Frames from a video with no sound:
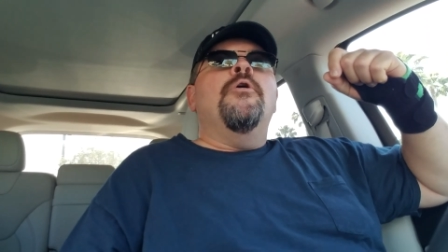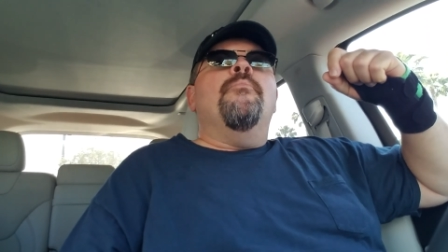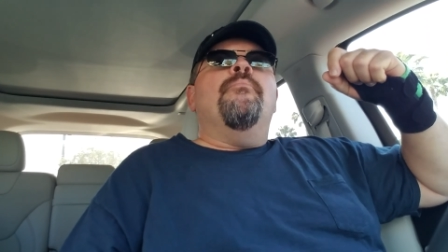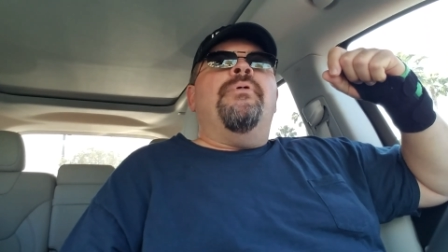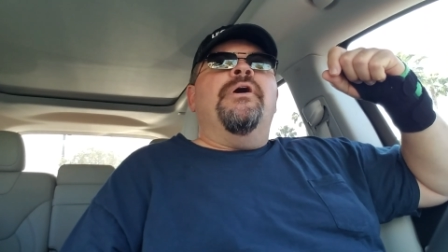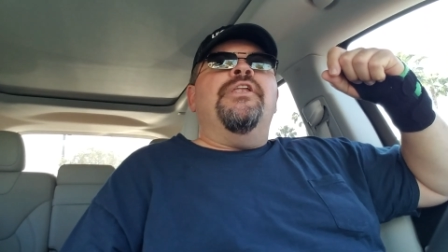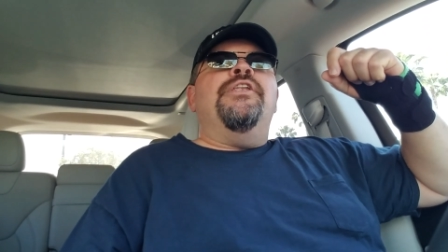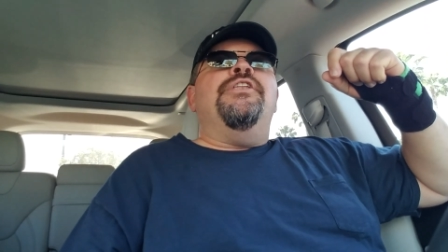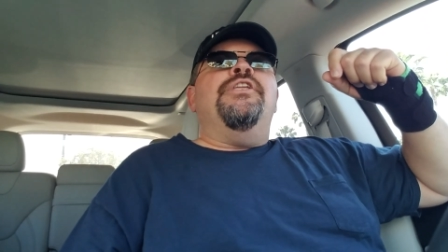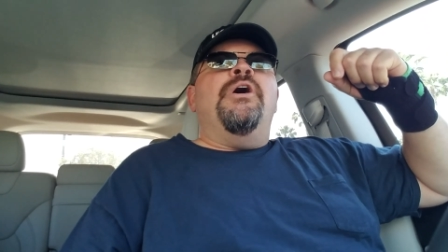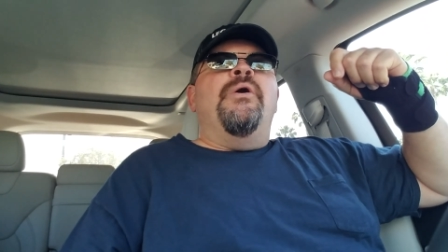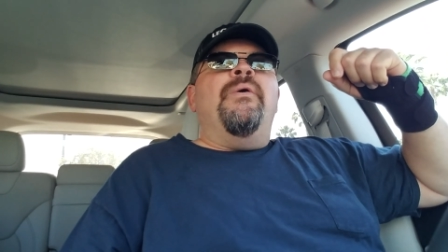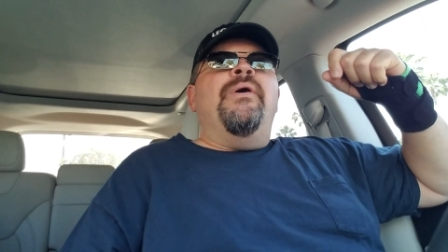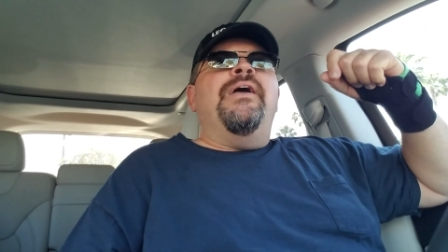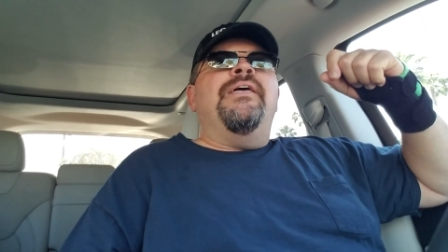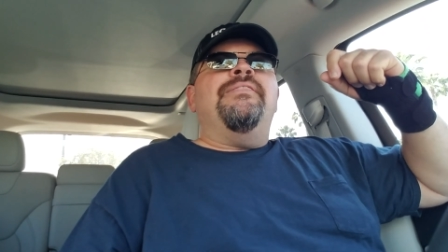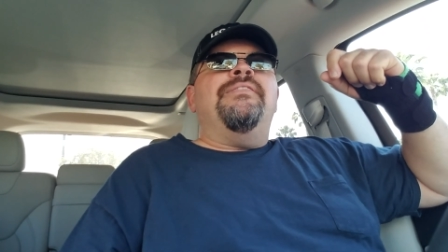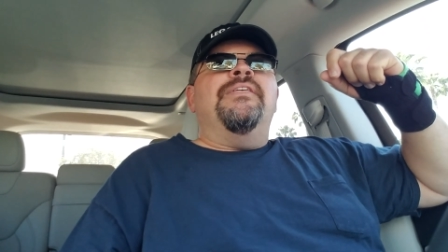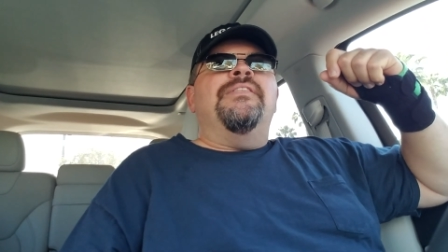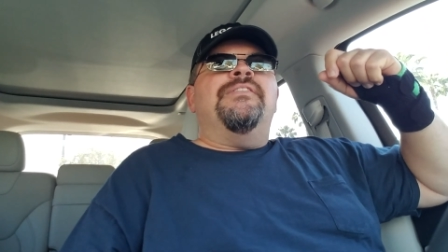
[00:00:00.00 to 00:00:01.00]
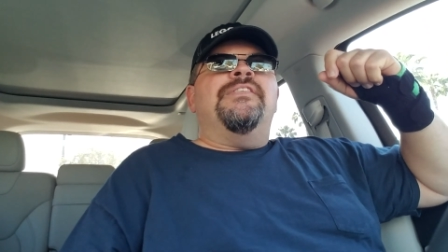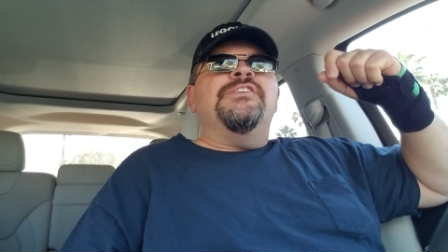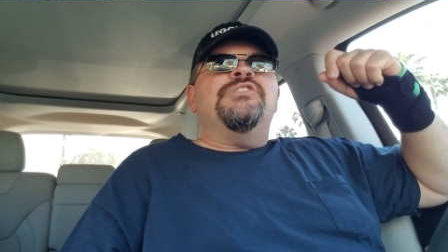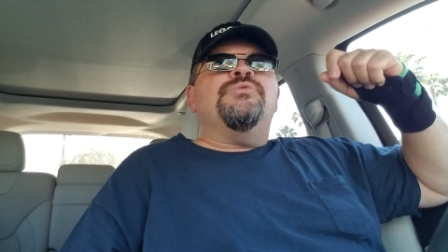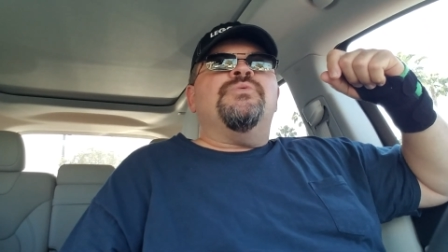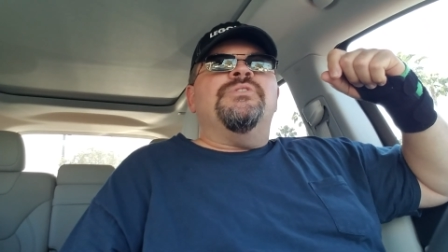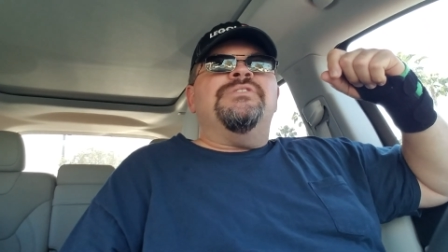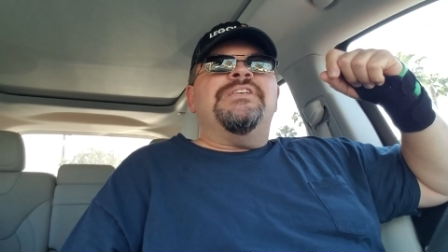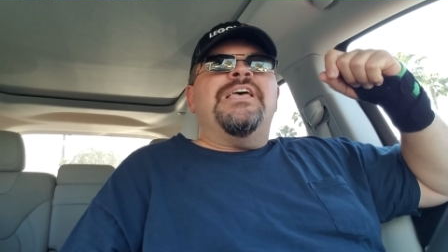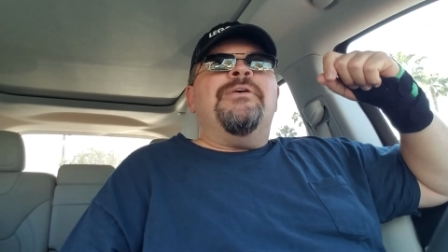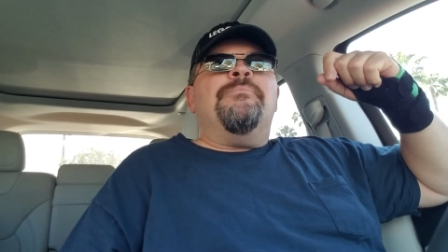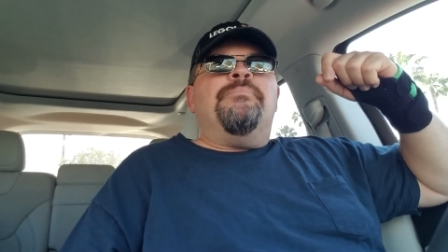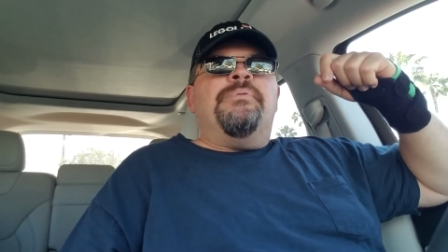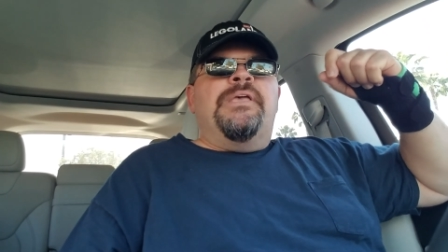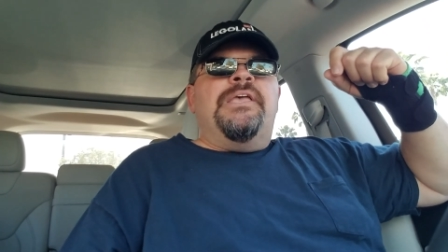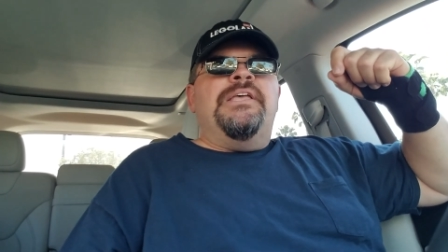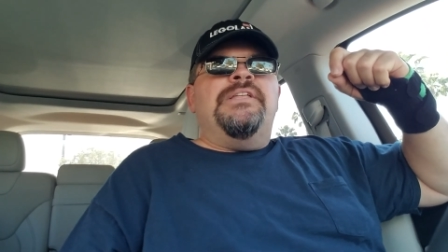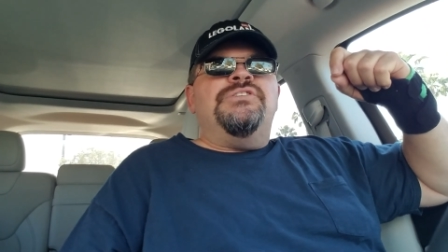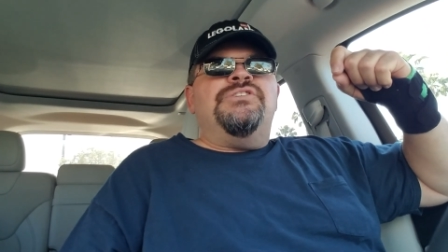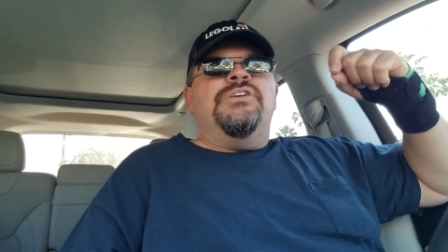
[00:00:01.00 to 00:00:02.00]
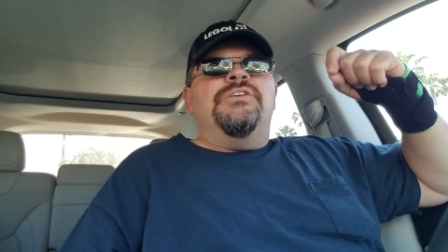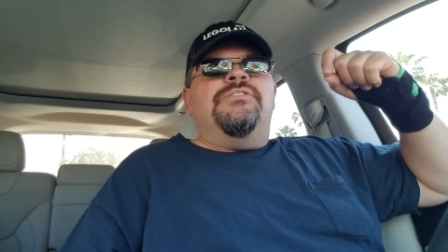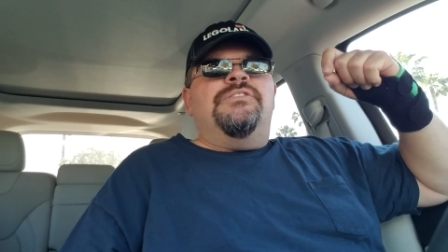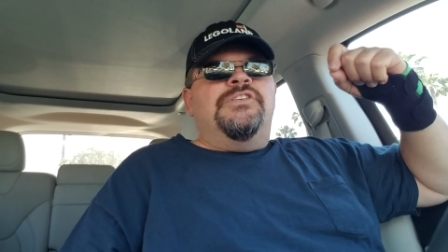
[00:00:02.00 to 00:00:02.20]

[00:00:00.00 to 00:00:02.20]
But knowing that this was a P G,